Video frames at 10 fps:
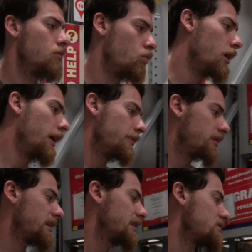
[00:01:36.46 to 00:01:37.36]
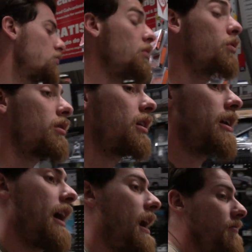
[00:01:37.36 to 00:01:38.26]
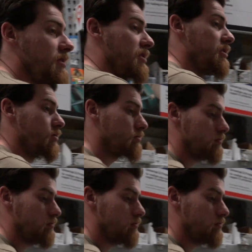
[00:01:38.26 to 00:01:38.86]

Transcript: Well, I think that's what we're gonna have to do.